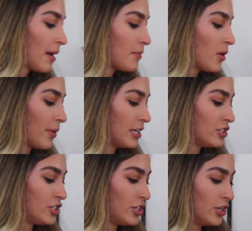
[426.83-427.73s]
I'm
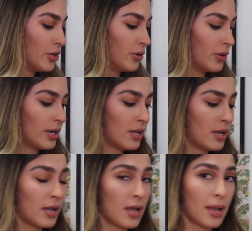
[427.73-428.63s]
going to
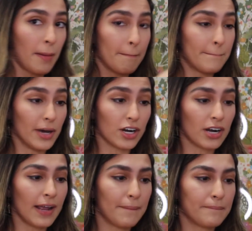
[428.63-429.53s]

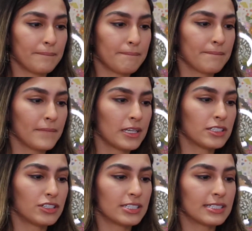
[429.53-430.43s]
butter it.
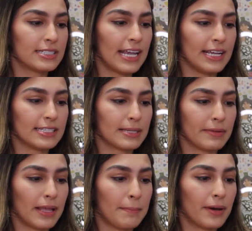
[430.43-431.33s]
So just take some
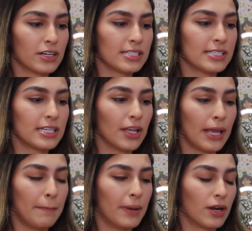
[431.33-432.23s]
of that butter still
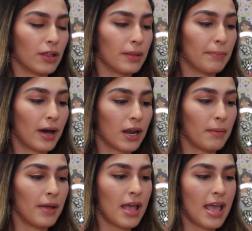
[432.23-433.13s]
and butter the
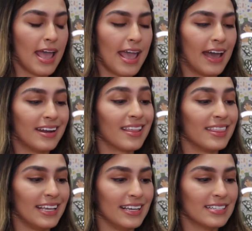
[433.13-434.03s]
bottom and
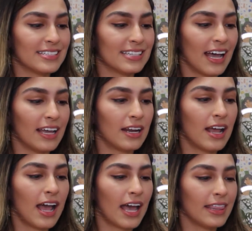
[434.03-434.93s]
the side.
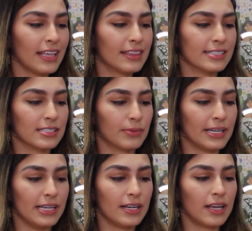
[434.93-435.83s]
I think this is
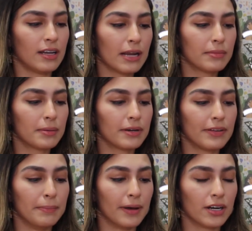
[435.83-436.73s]
what he did. I can't remember
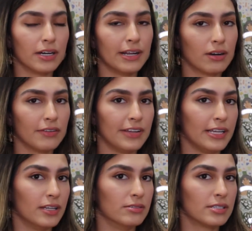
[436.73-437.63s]
if he buttered it or if
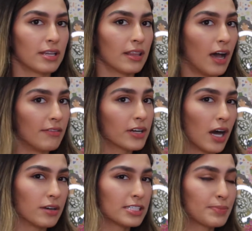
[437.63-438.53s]
he used the
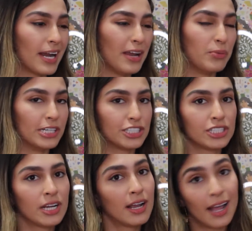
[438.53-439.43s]
avocado spray,
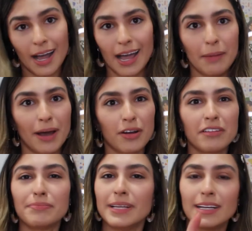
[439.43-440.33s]
which I'm out
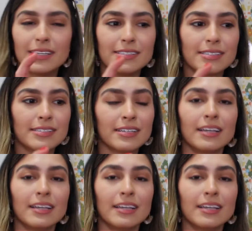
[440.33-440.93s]
of because